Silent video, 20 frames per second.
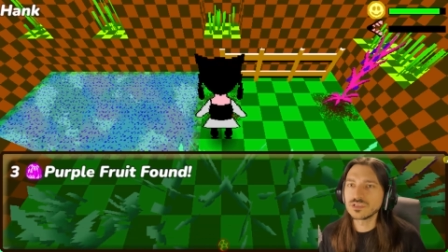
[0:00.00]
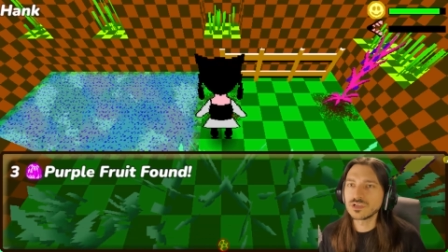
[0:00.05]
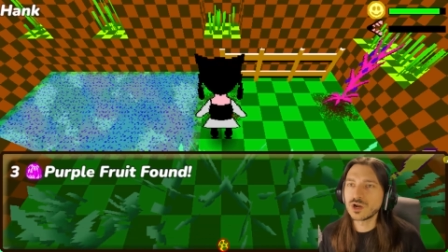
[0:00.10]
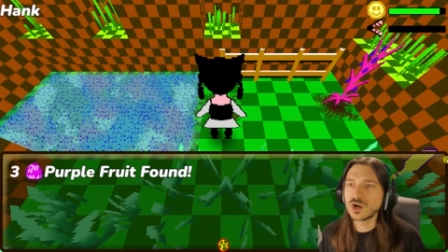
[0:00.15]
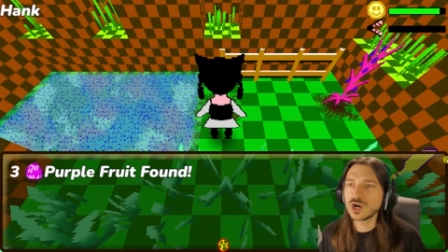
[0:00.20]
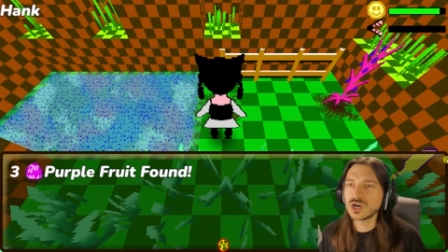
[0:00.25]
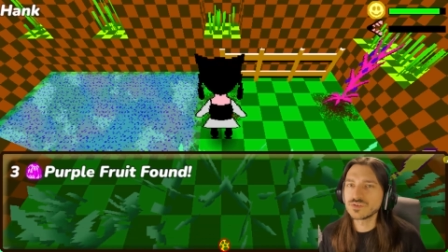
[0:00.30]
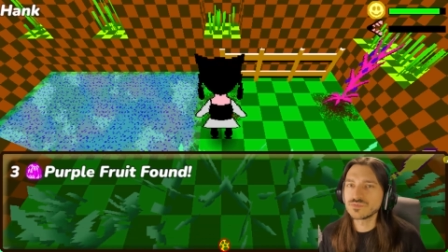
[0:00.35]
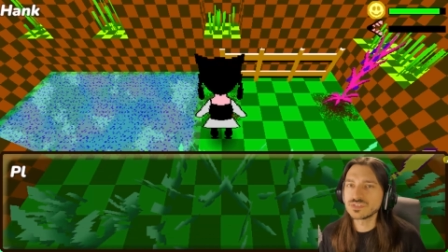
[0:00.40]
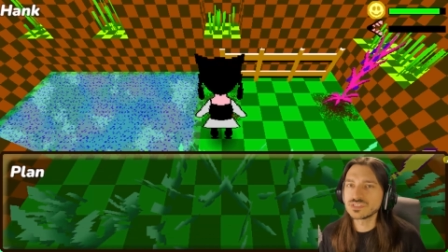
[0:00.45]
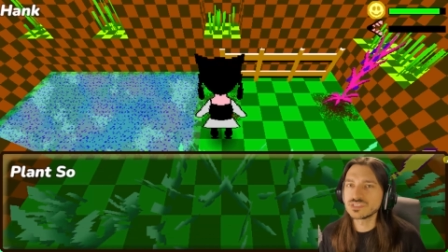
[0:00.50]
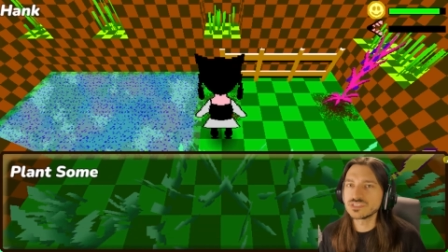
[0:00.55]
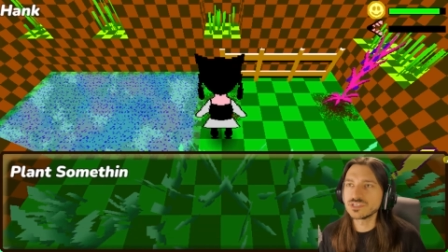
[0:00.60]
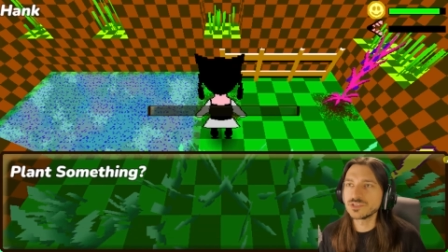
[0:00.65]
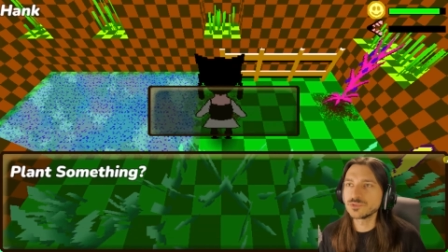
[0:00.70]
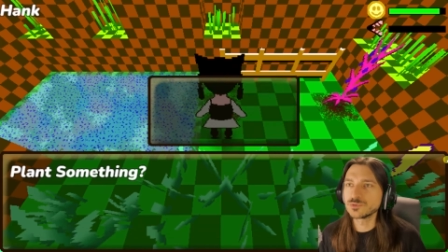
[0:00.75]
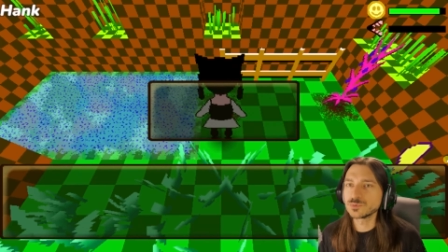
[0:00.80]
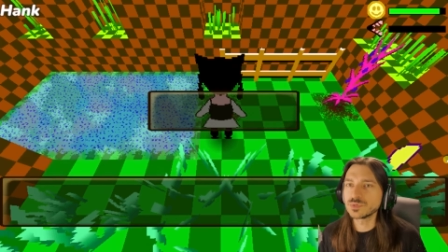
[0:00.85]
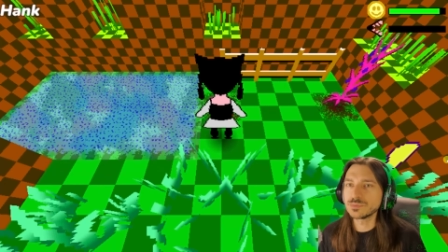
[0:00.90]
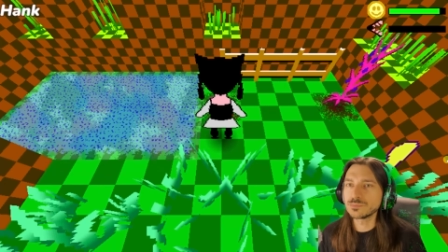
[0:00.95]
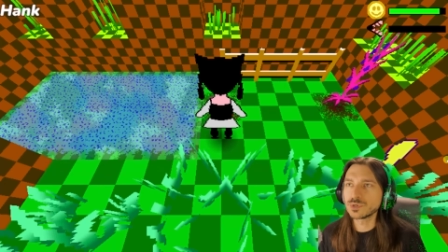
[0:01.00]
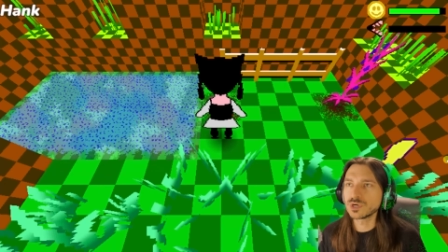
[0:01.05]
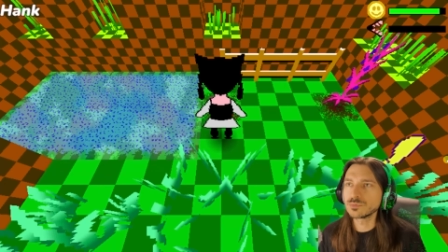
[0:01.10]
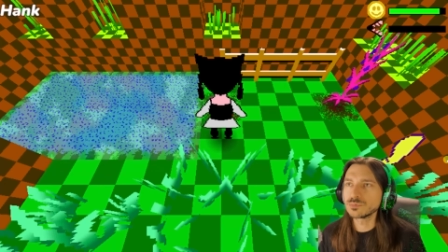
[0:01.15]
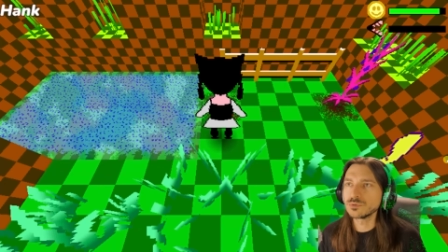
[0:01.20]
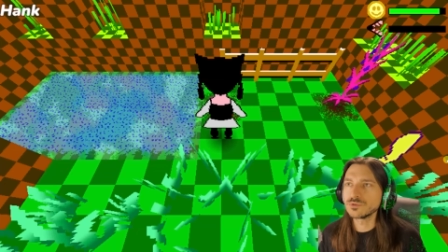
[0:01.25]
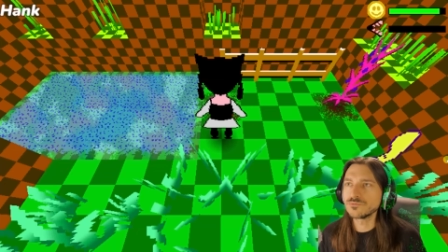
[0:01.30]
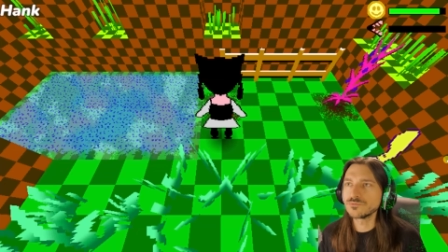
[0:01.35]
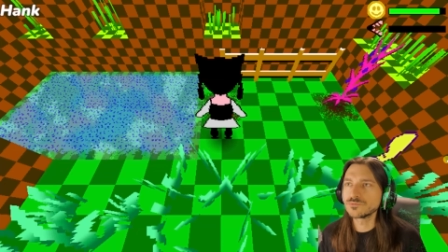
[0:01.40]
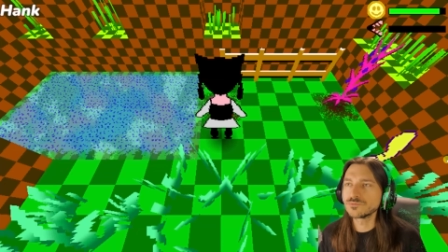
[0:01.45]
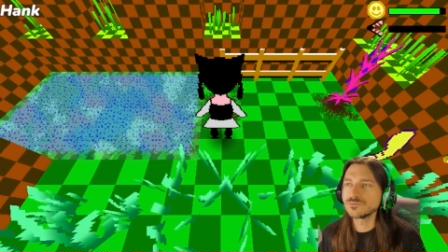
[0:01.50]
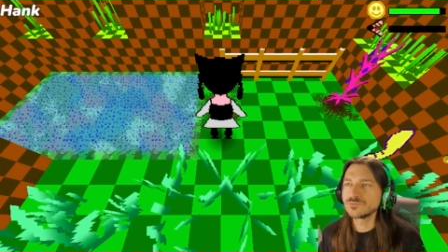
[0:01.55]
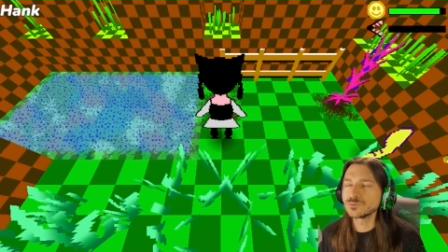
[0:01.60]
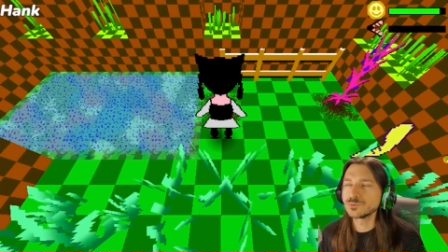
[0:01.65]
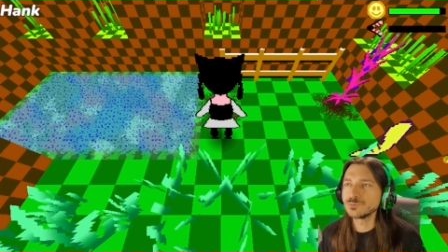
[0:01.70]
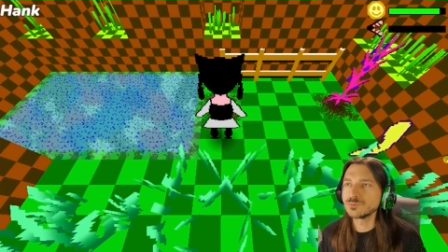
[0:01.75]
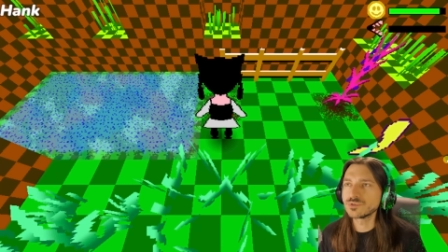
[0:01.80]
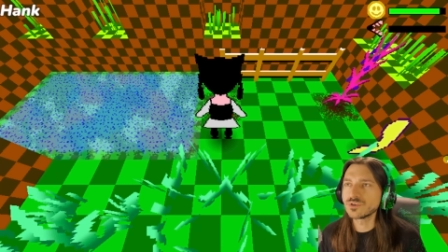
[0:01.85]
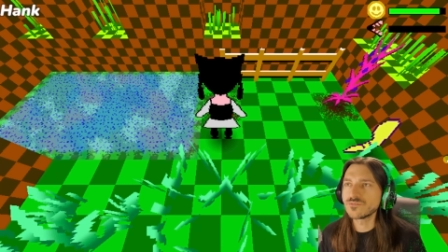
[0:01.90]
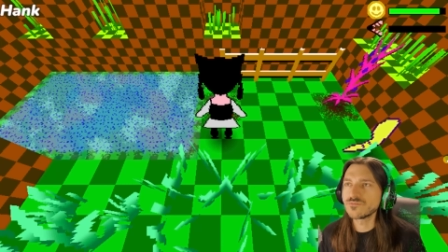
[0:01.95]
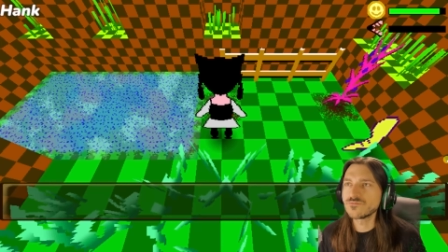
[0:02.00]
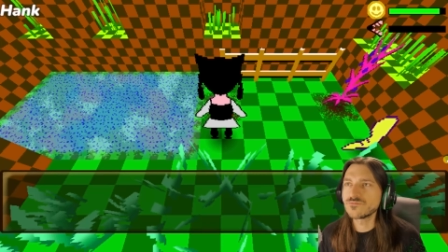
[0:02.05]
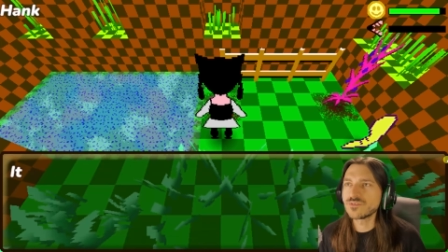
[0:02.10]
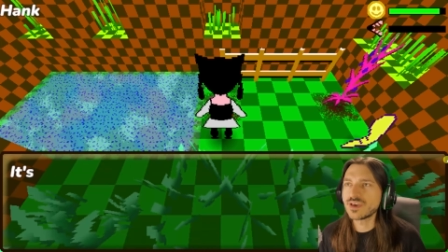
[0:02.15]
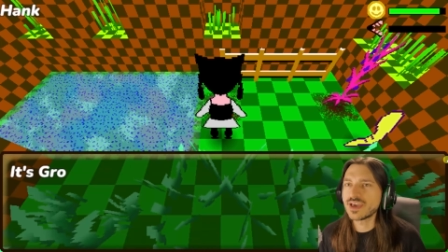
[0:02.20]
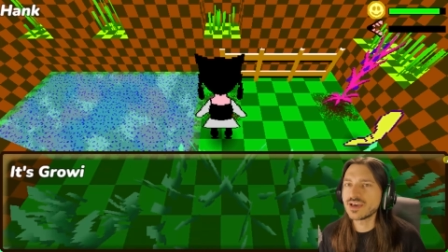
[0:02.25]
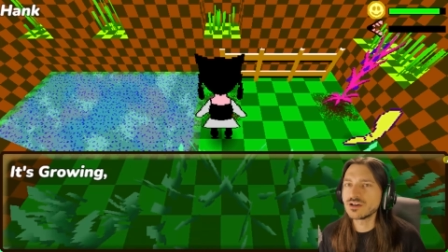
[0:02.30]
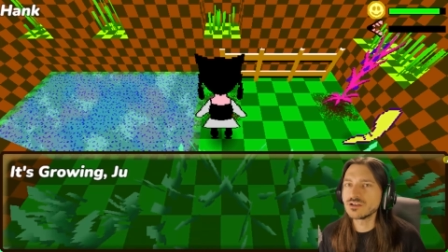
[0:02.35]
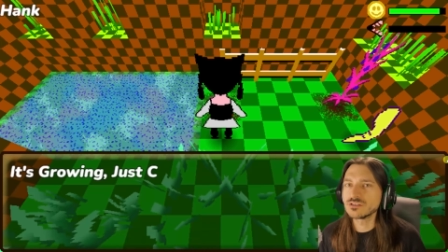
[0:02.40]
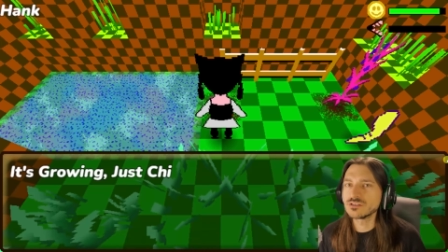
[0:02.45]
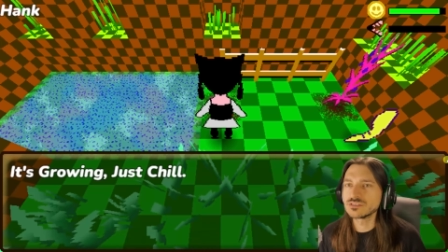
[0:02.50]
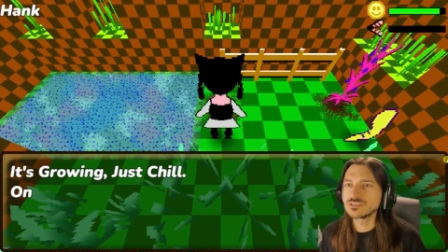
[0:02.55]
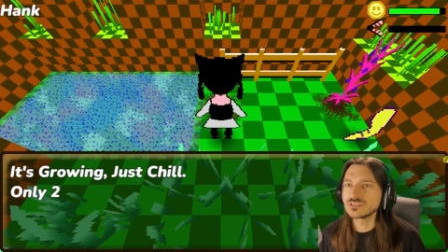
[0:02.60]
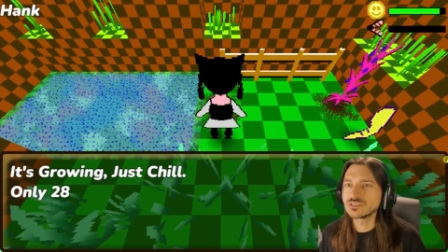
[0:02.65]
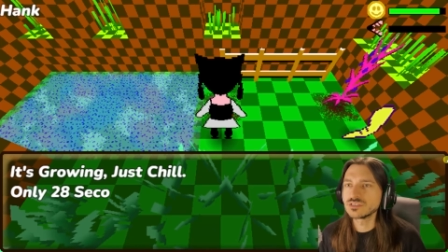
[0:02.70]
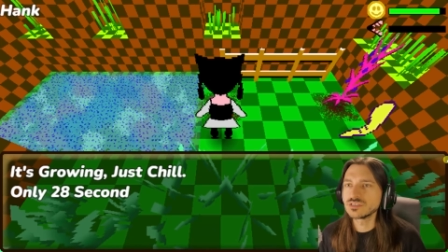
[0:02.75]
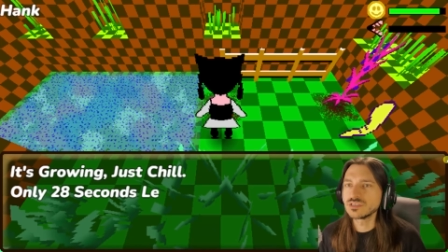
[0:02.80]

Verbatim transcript: harvested. Three purple fruit found.